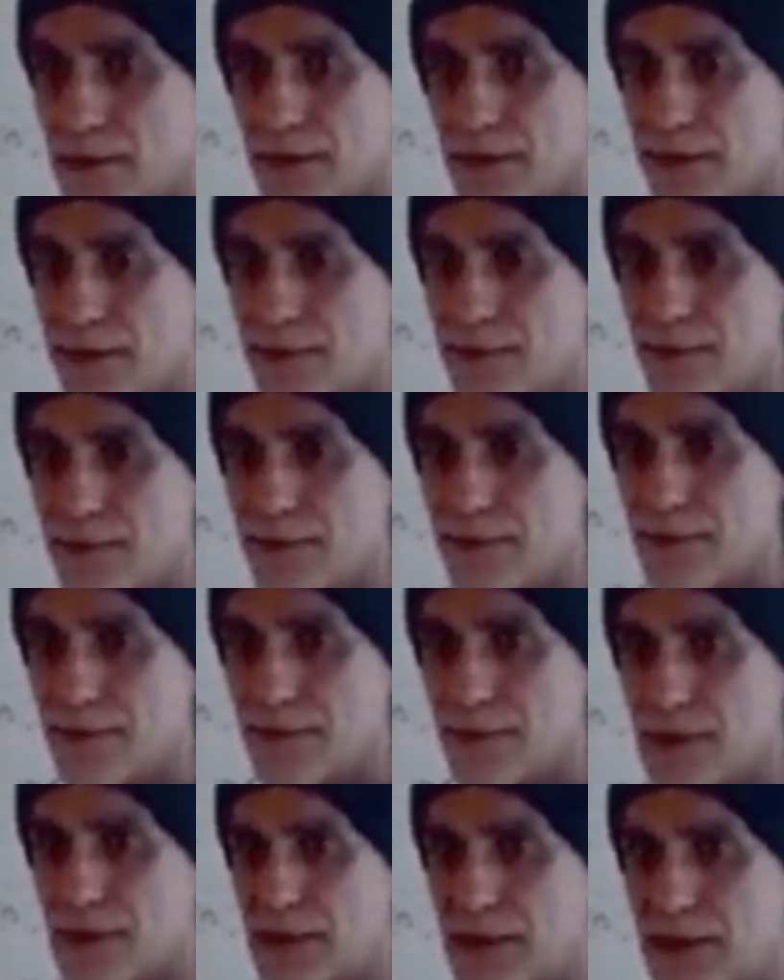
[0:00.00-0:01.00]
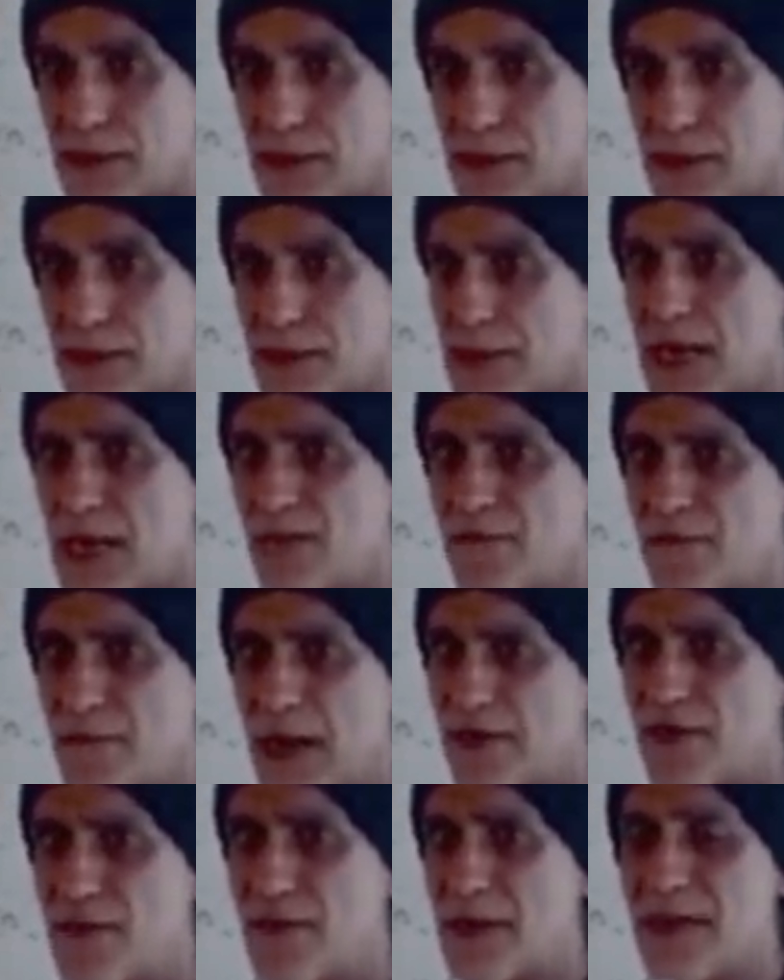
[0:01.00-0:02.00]
right?
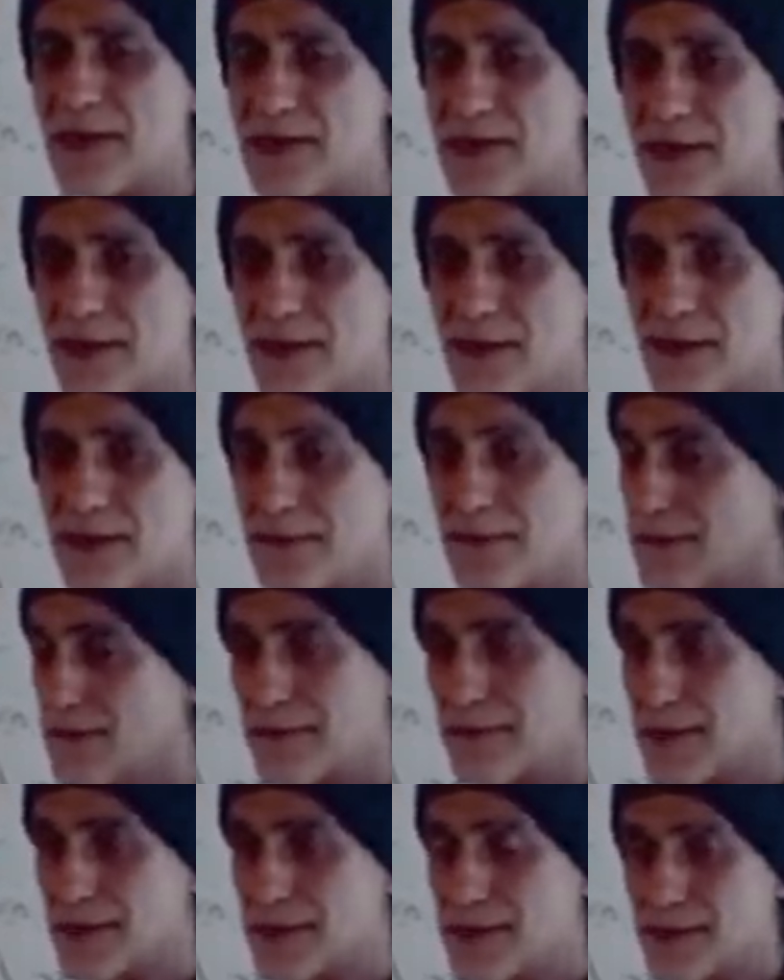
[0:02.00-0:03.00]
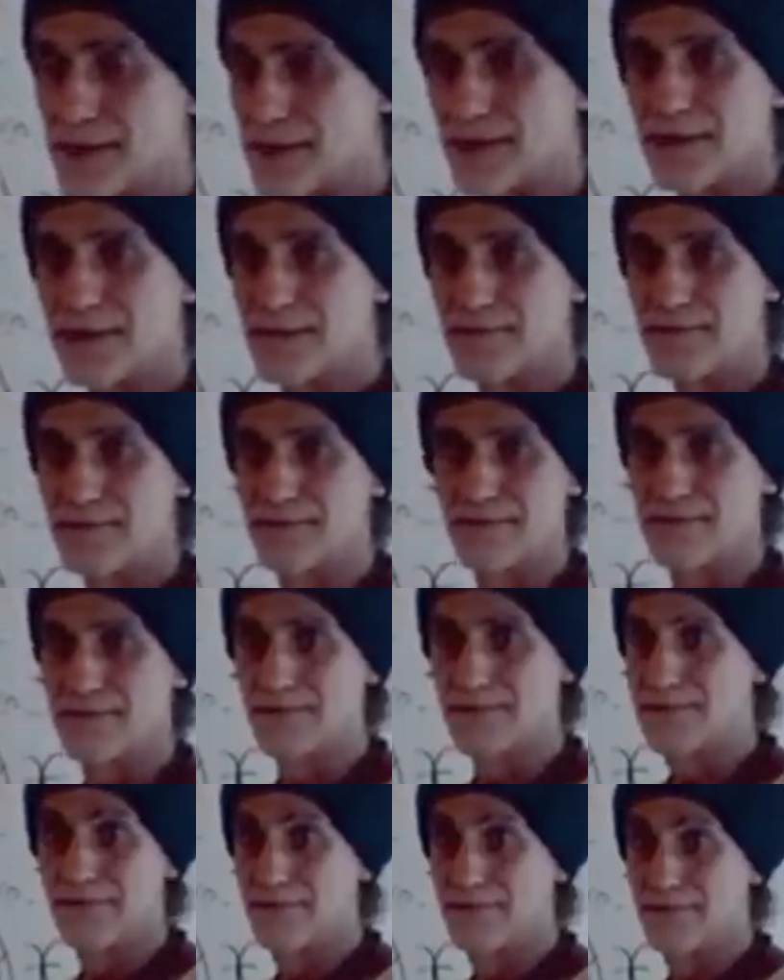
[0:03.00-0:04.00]
Star of Baphomet, it's
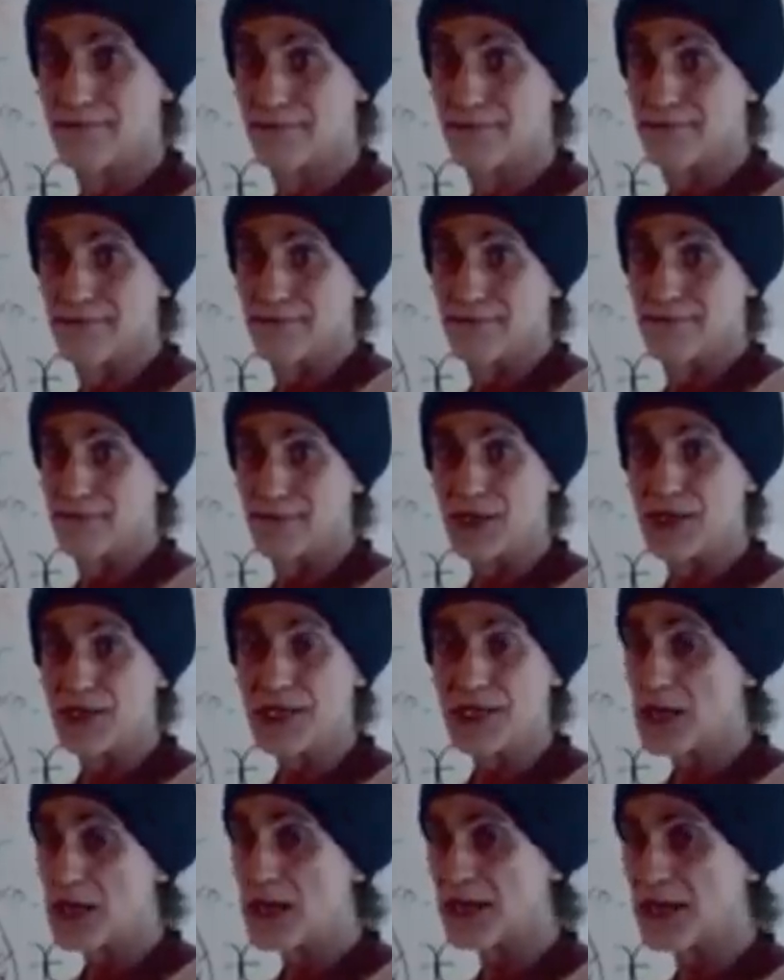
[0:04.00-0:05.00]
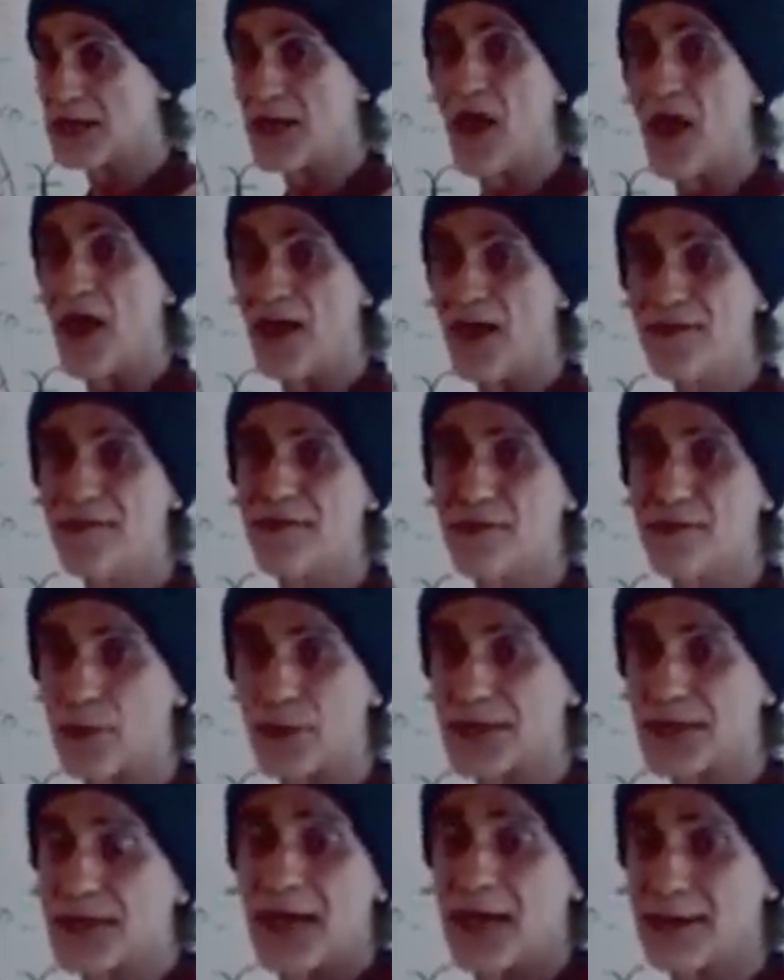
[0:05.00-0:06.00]
just like a knife
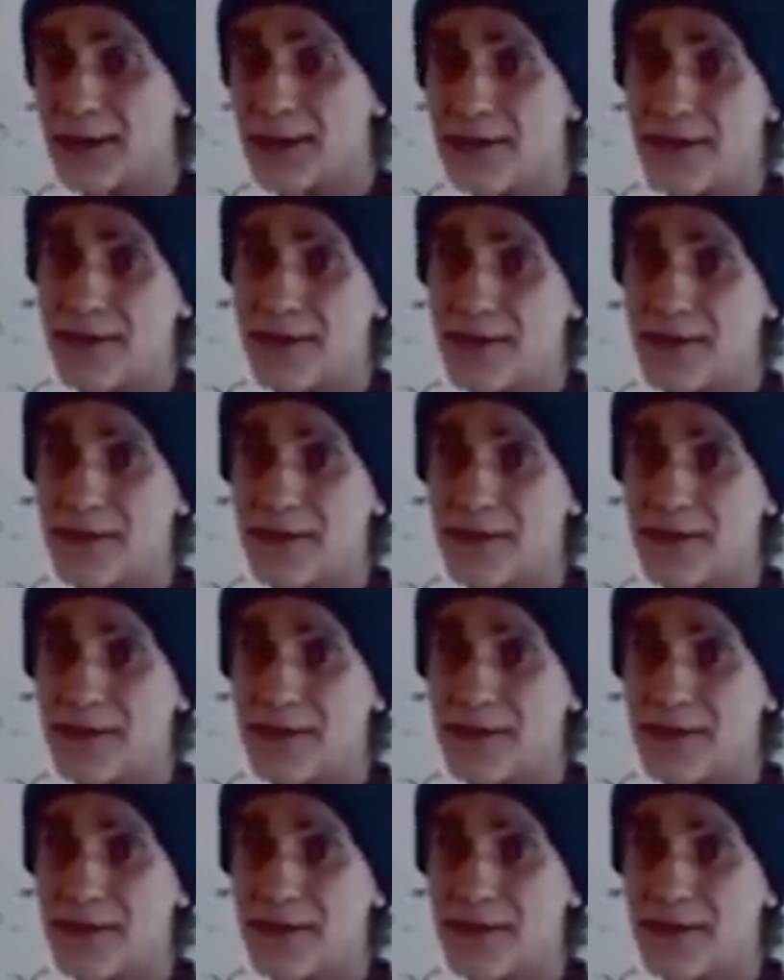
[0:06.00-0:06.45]
or a gun.